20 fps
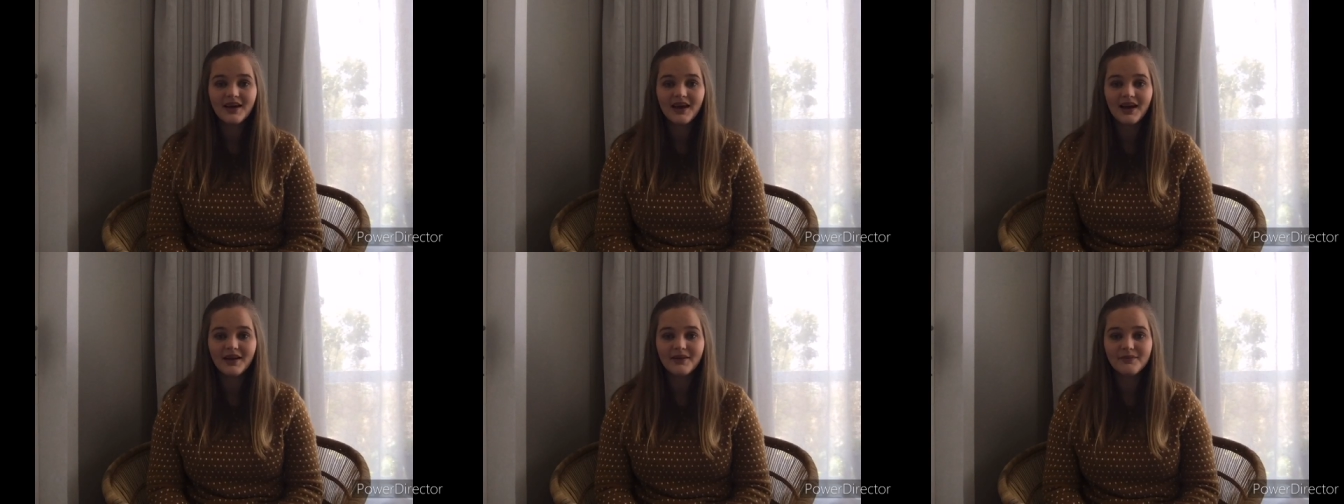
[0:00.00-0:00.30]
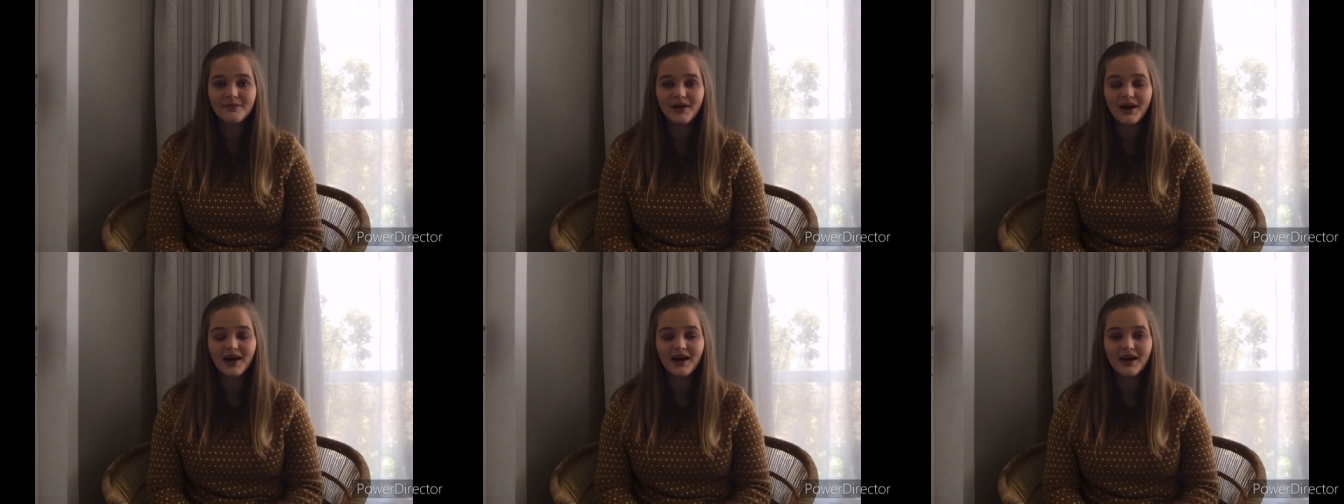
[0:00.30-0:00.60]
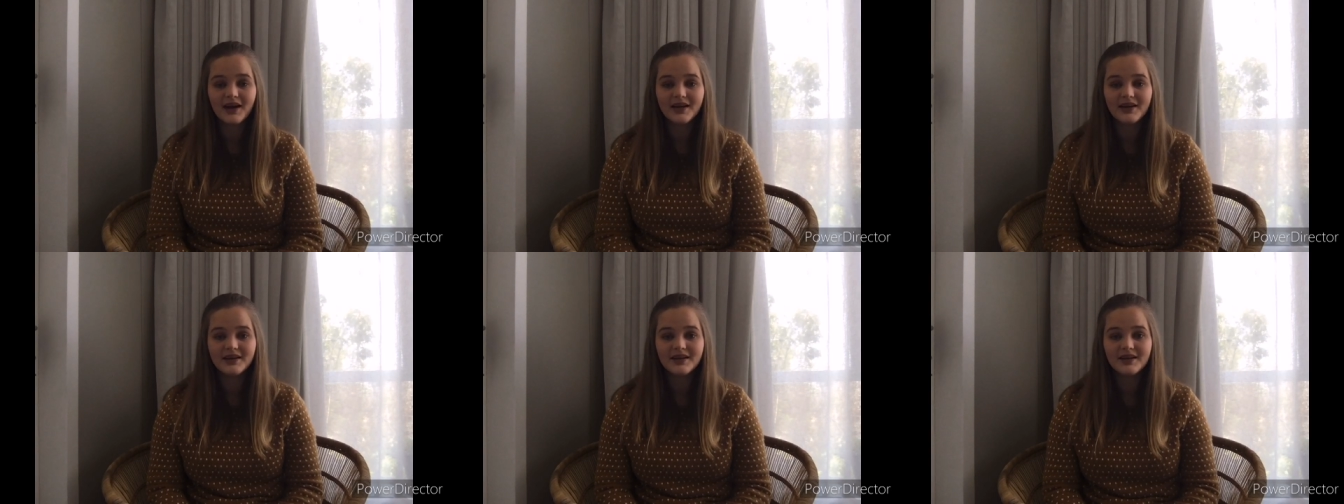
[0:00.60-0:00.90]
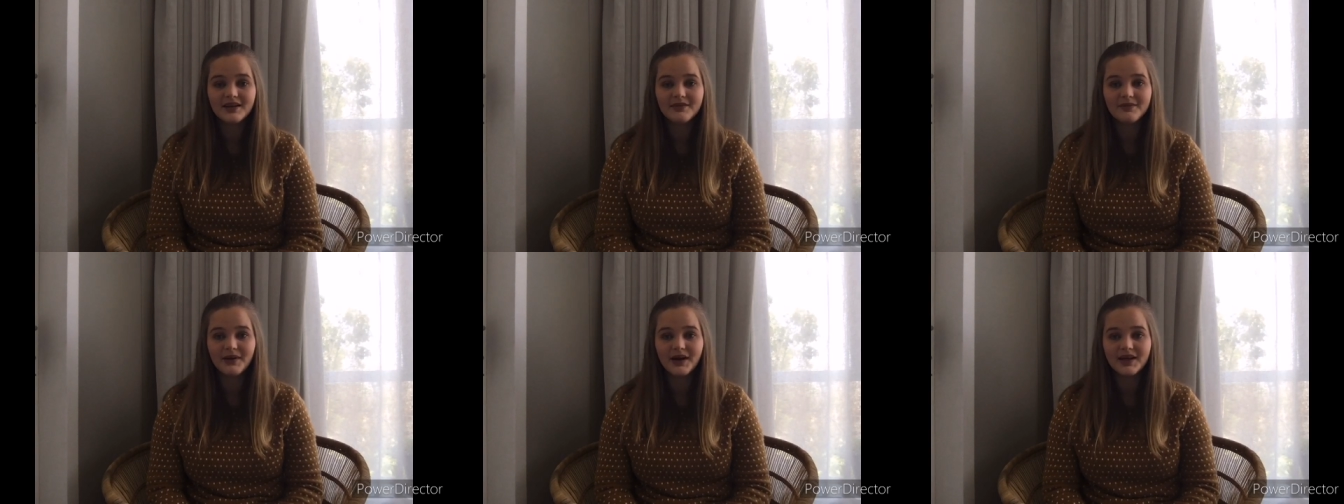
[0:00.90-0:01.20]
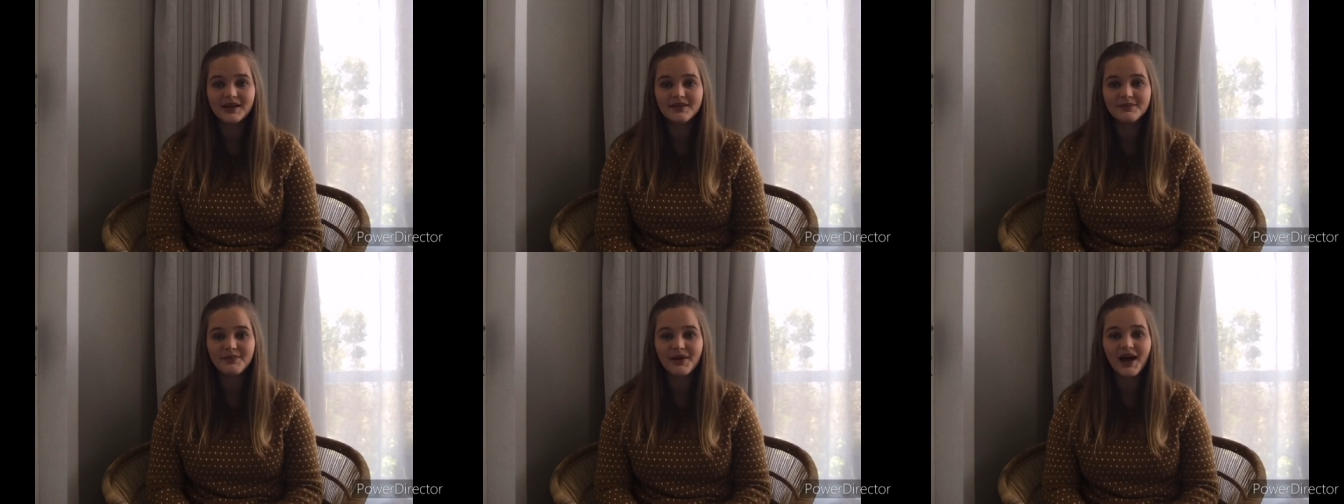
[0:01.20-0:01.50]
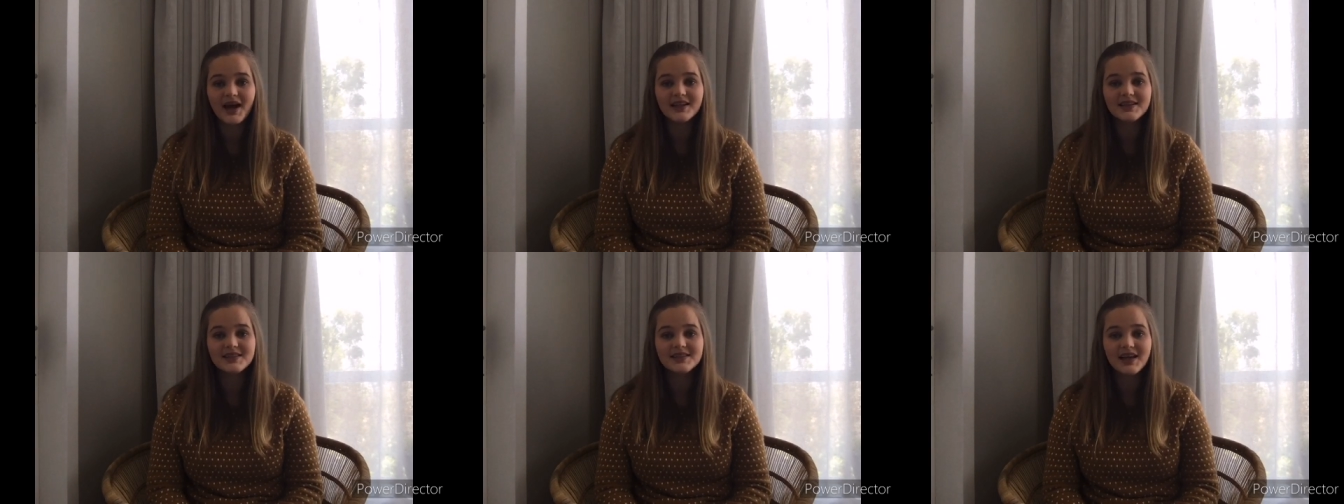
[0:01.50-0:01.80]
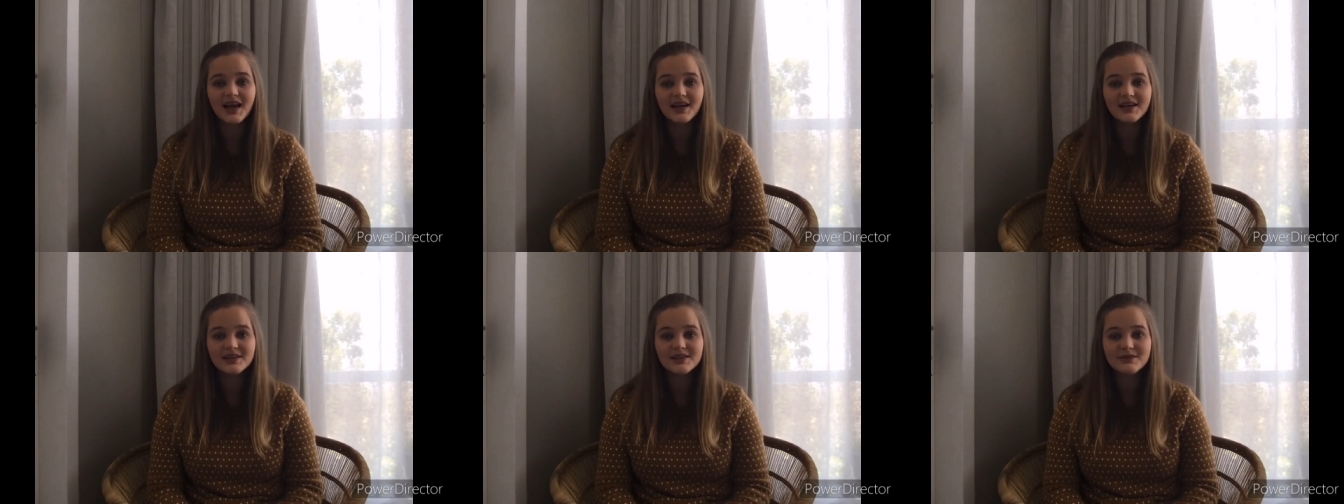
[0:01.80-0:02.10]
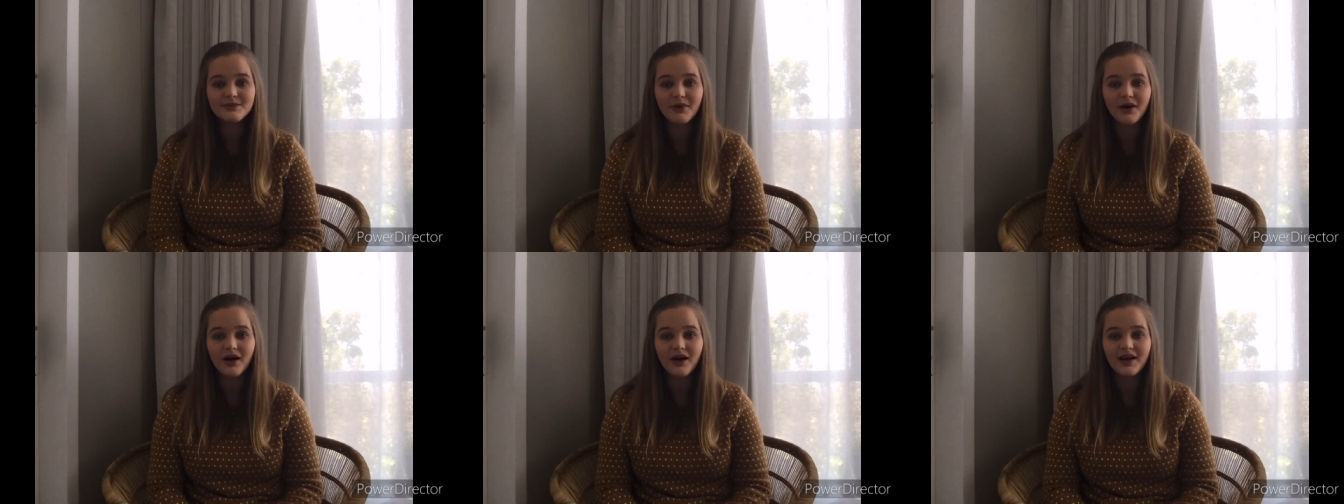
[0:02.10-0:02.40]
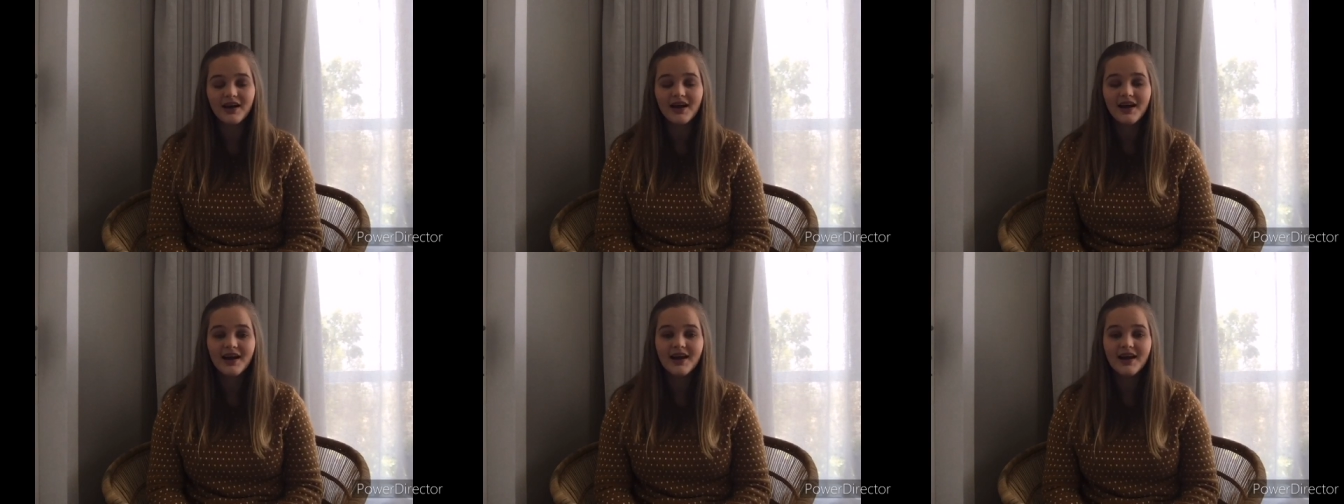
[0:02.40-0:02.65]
and my bad science mark,